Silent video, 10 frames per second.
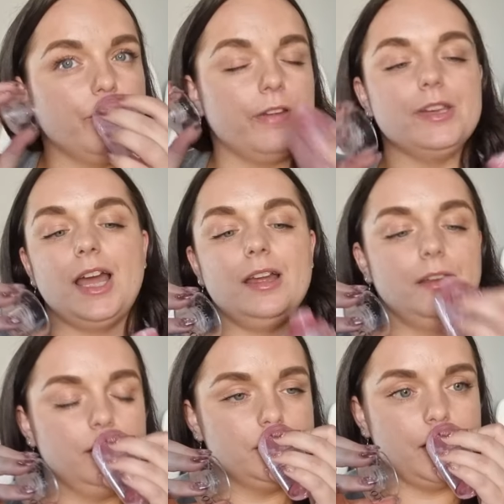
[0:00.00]
very
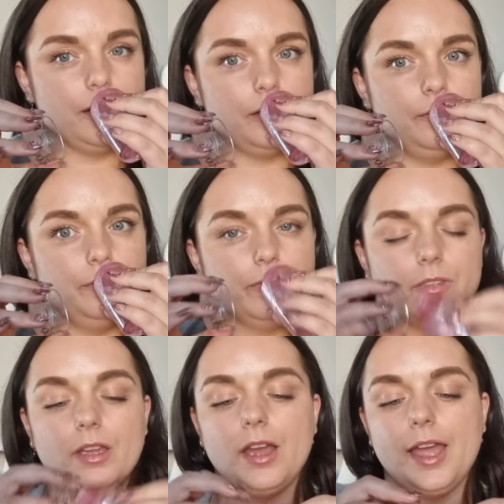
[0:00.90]
highly scented.
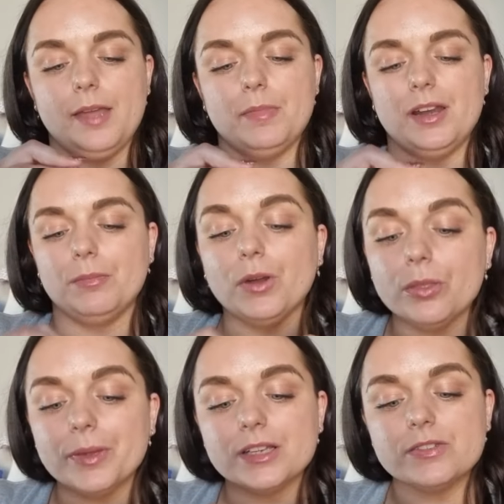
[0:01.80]
And I'm
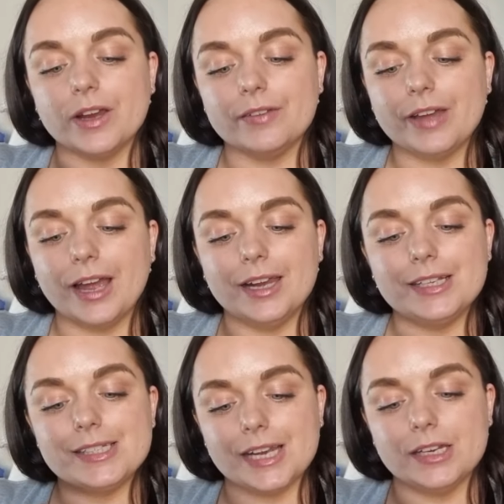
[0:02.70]
not the biggest fan of
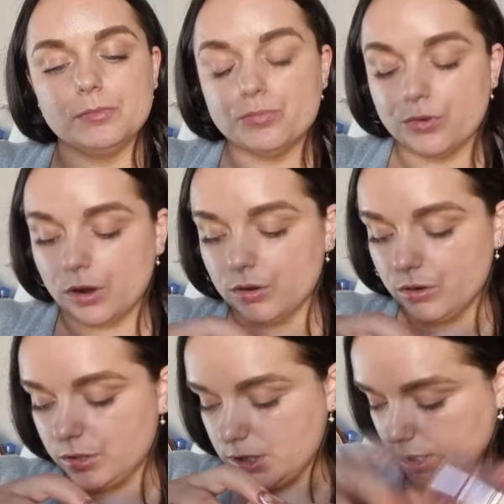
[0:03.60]
highly scented
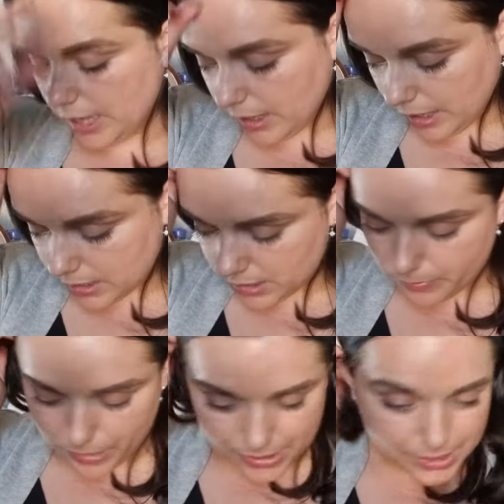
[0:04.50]
products, like as
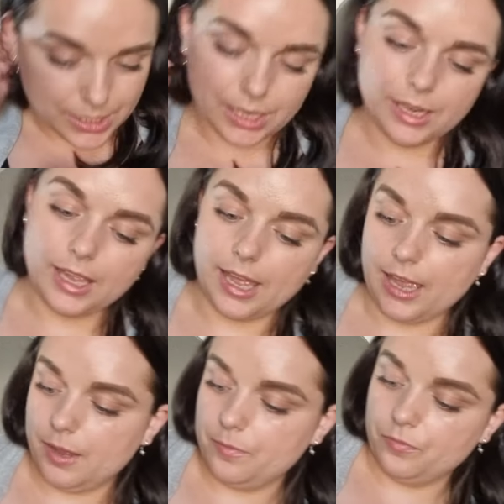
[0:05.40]
in my
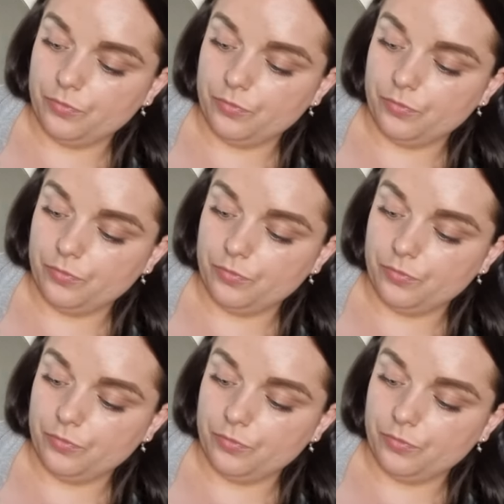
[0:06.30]
skincare.